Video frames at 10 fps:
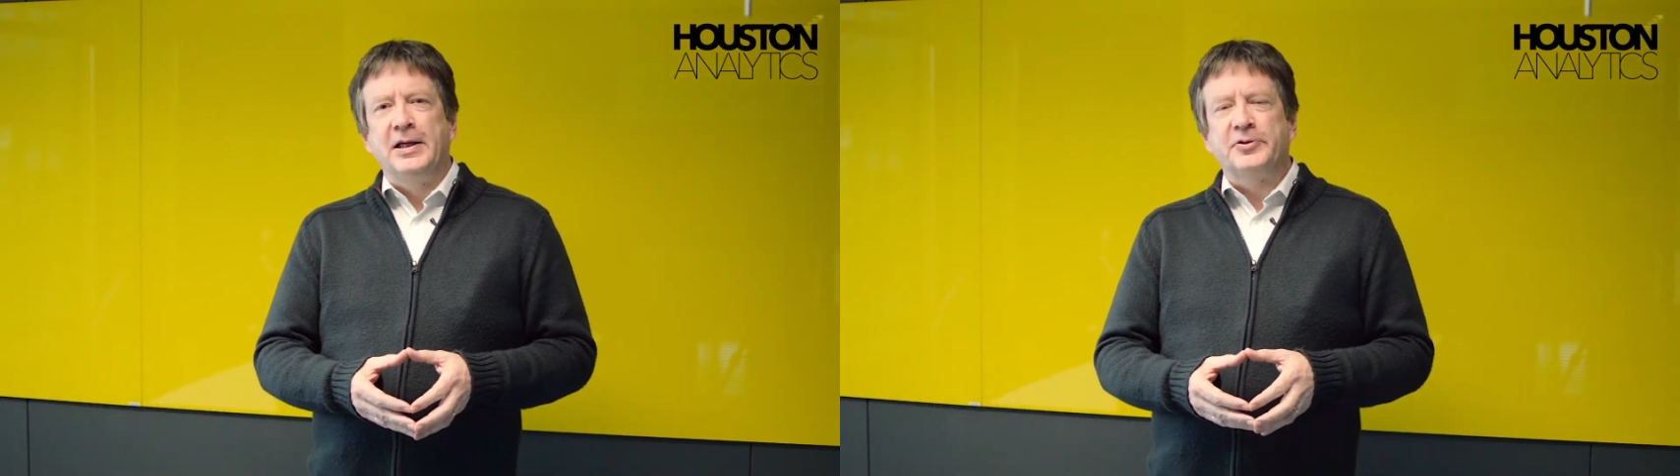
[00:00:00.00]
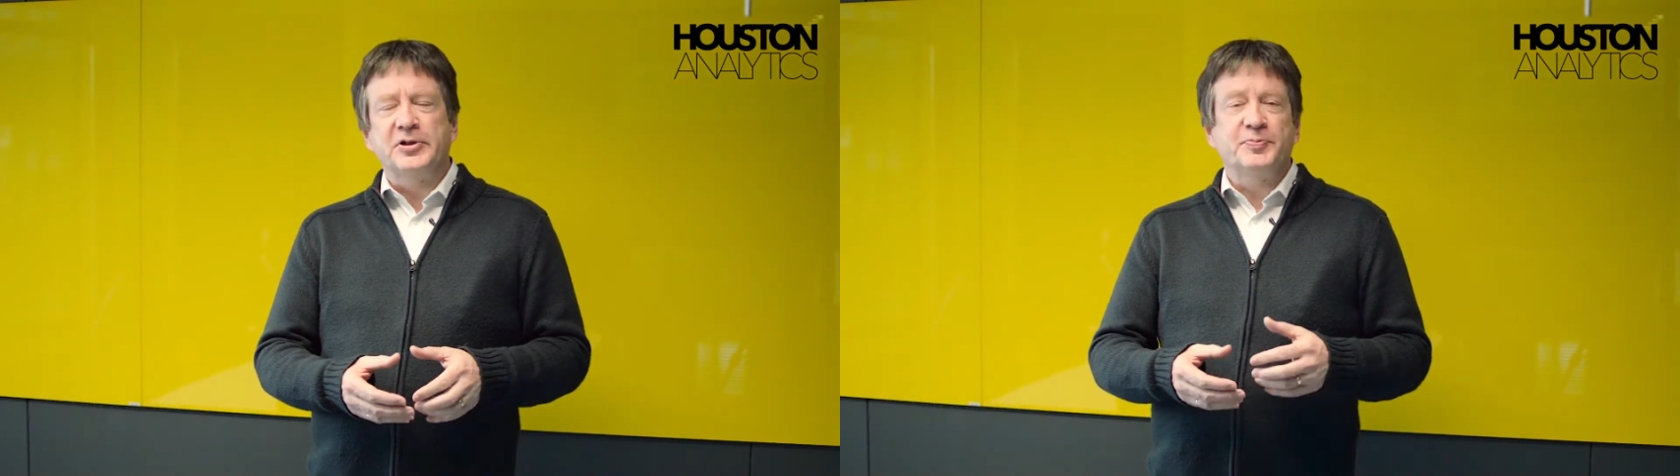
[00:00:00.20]

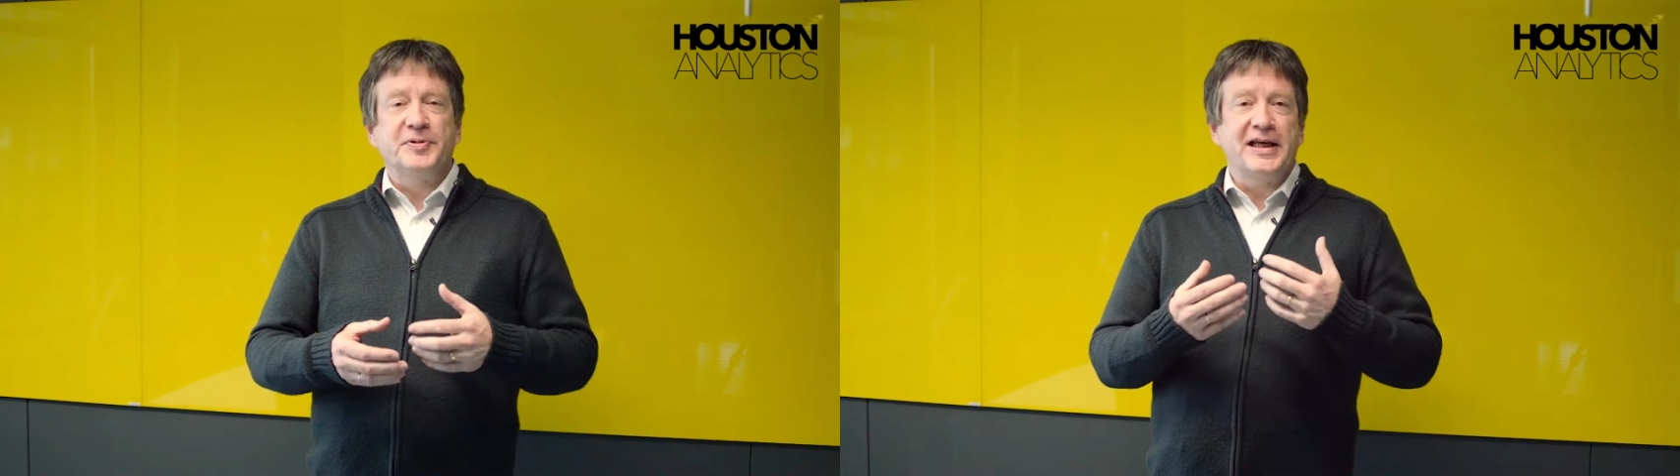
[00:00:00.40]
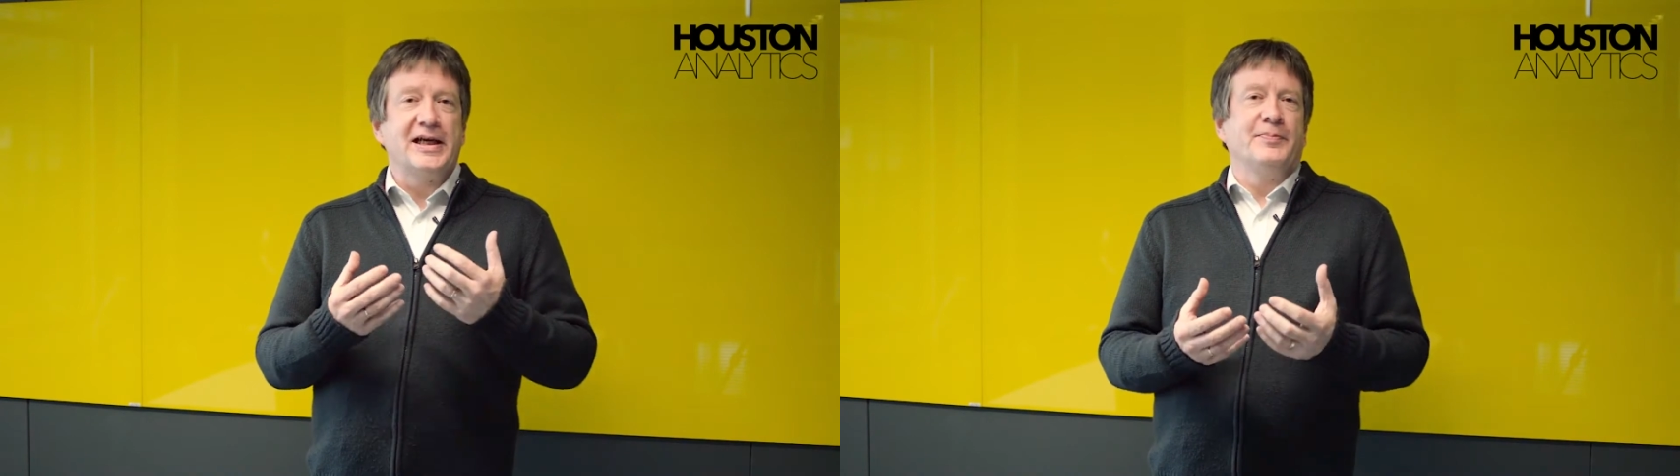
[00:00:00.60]

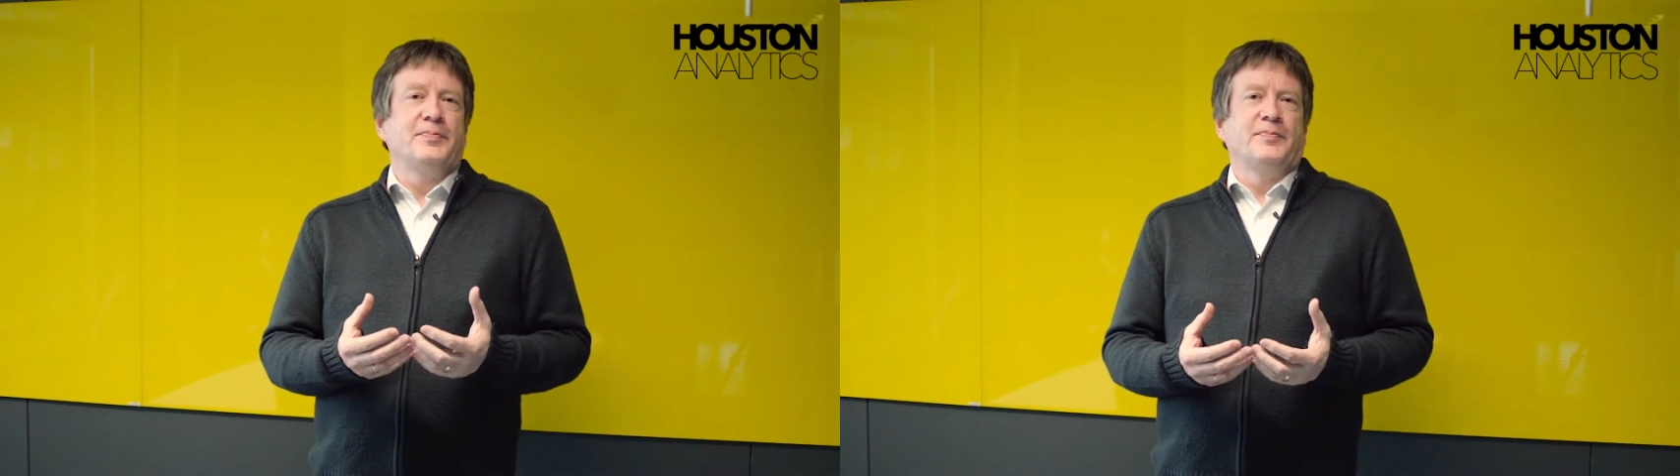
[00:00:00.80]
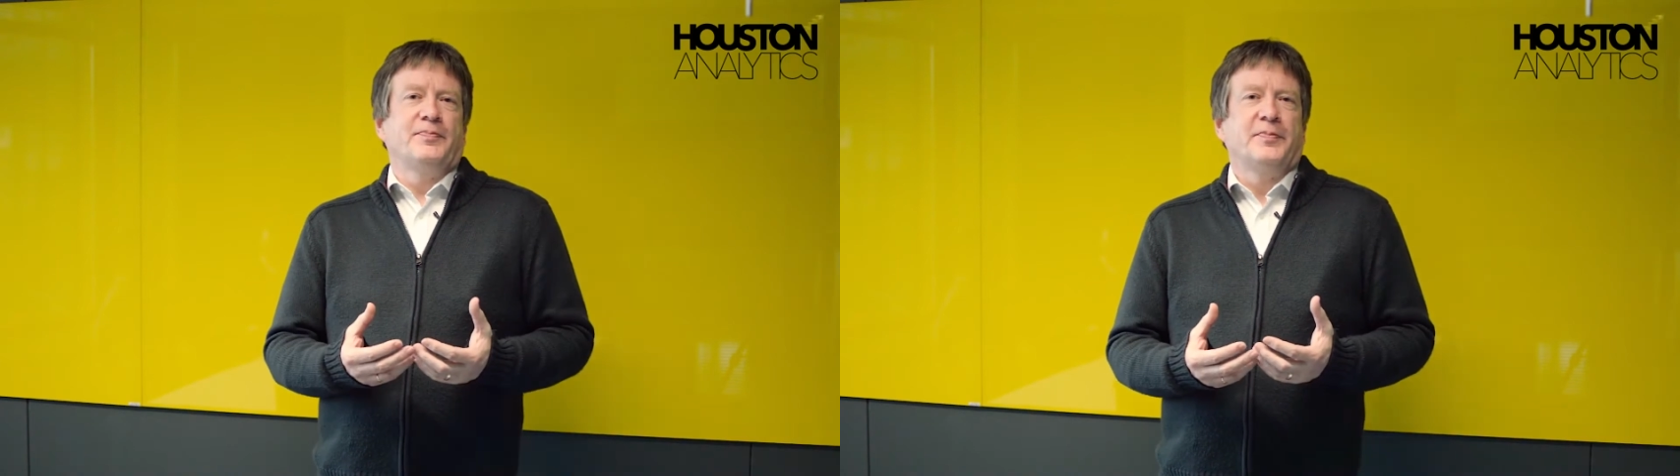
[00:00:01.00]
CRISP-DM
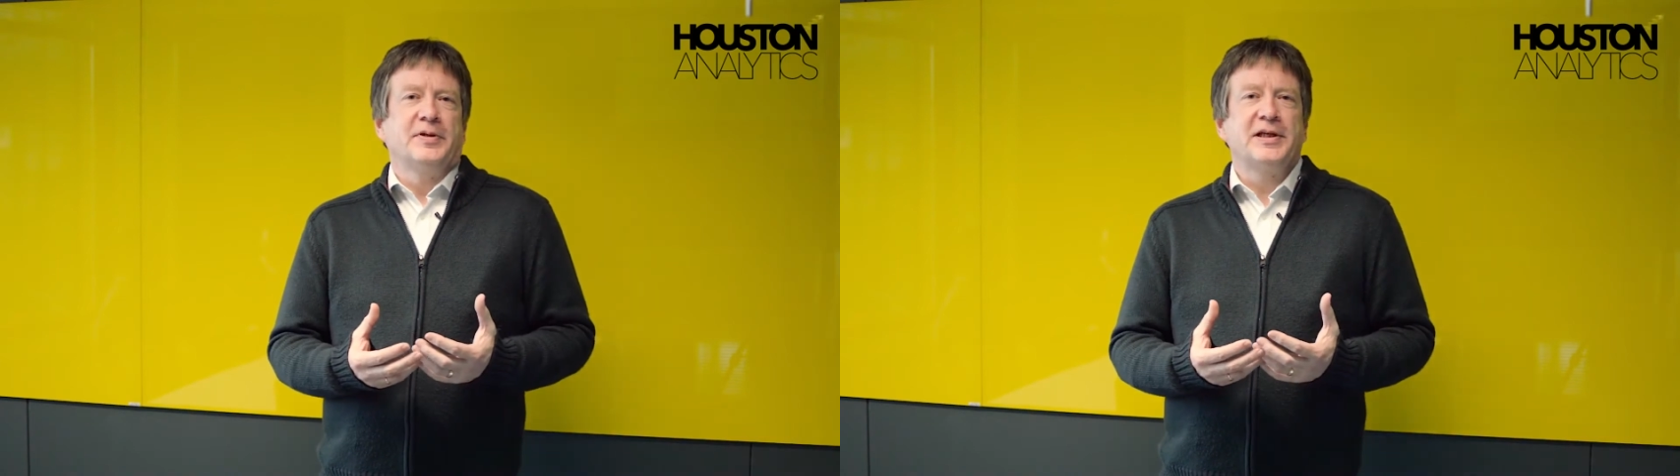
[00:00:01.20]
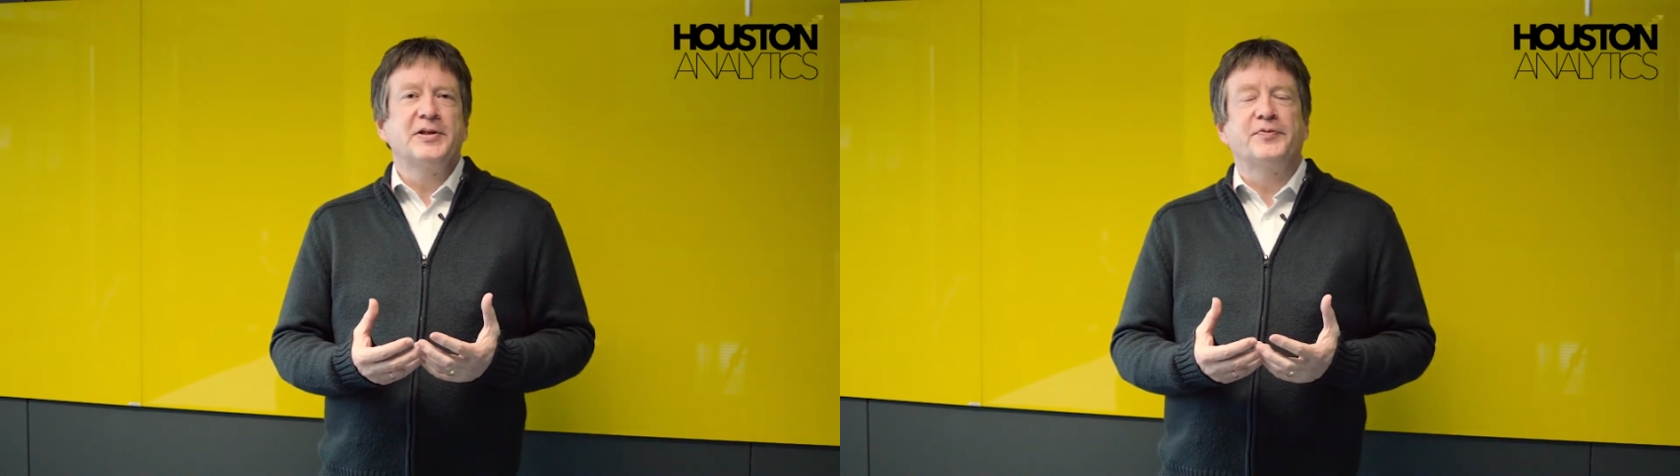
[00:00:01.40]

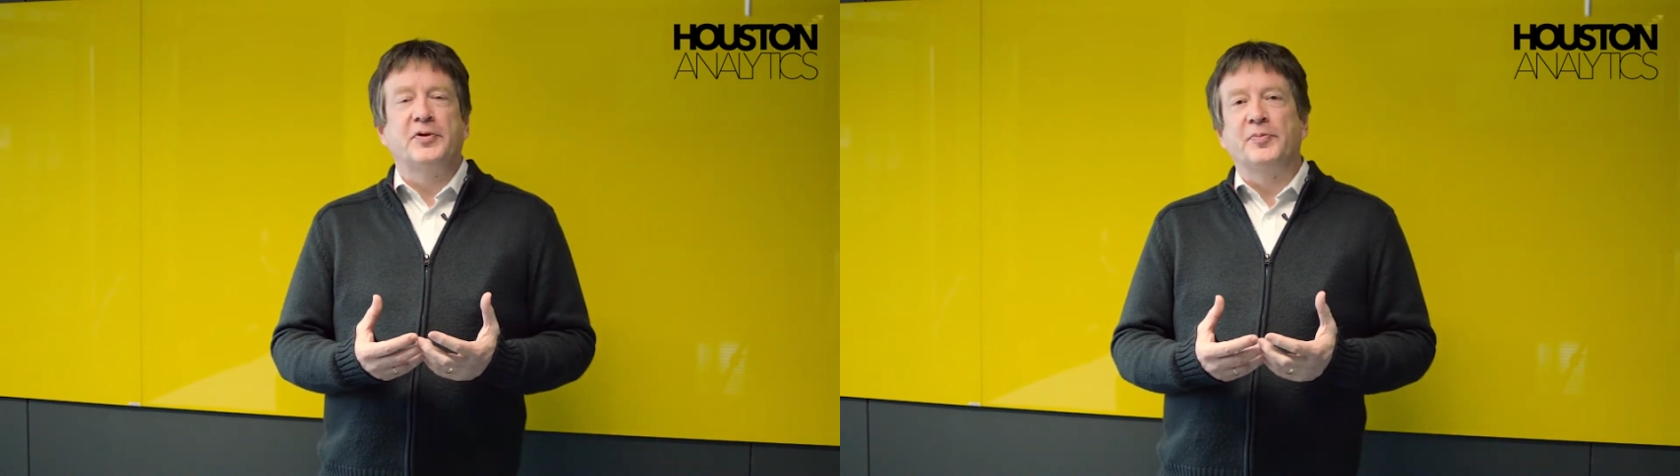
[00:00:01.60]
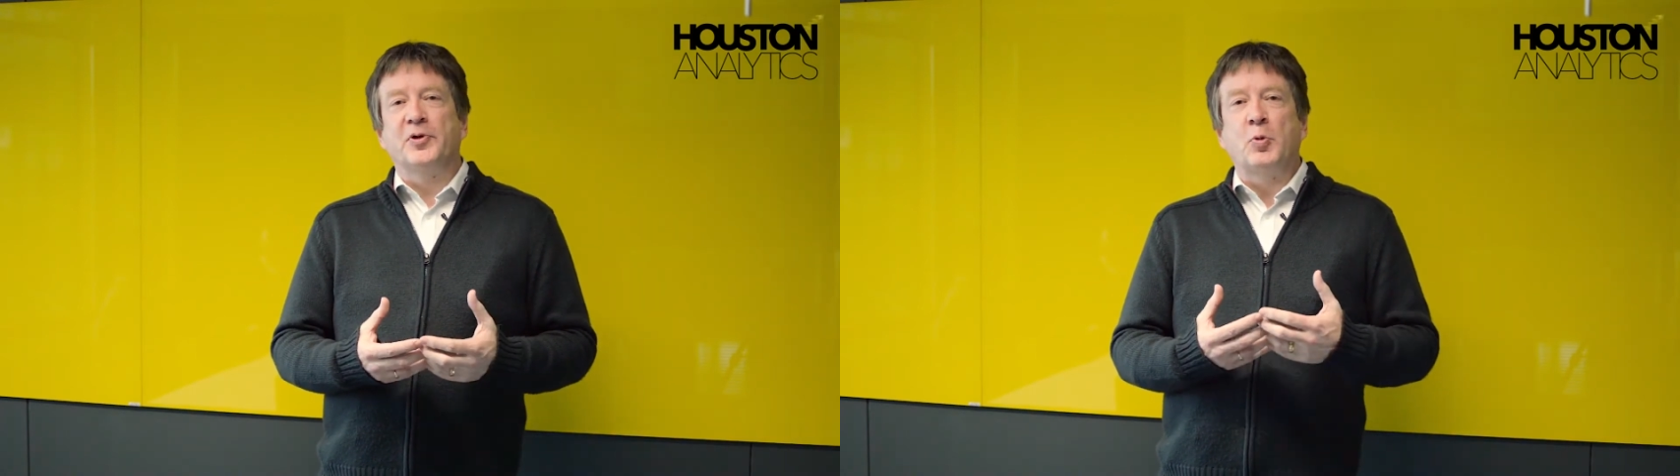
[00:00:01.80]
dates
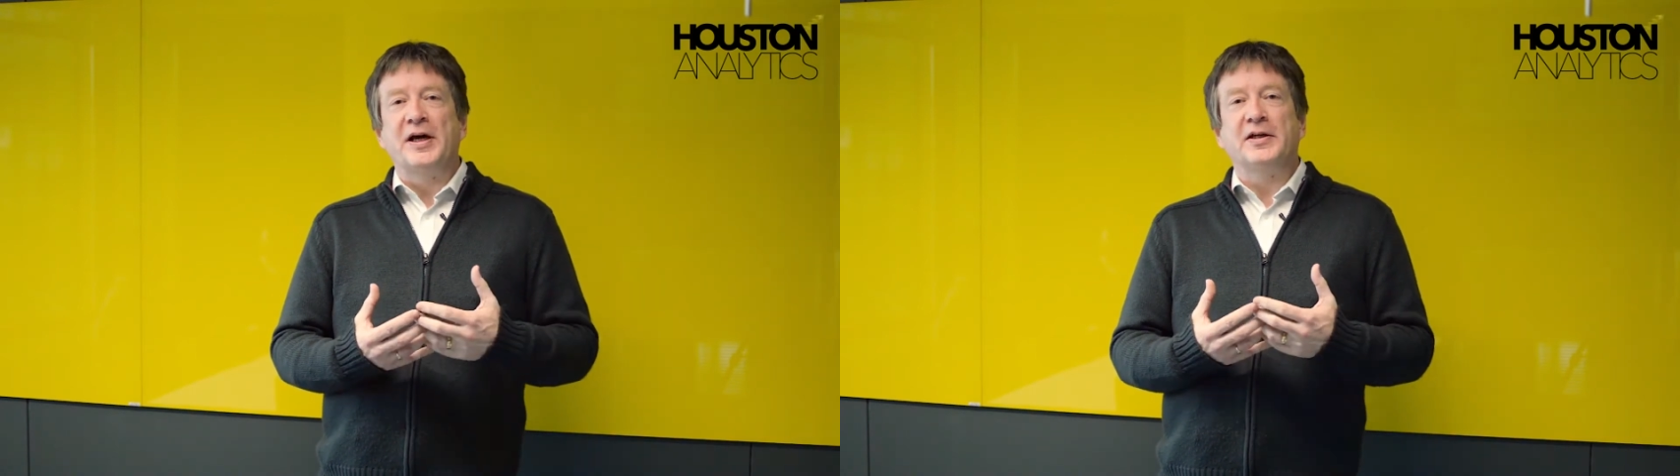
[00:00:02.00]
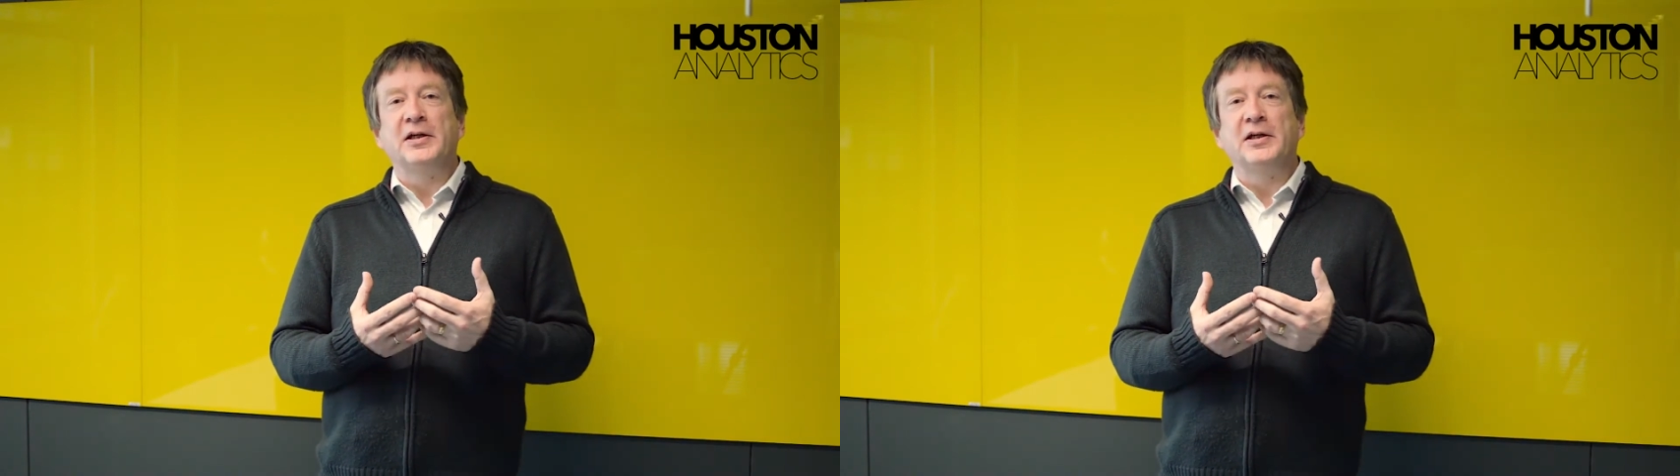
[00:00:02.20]
from the quite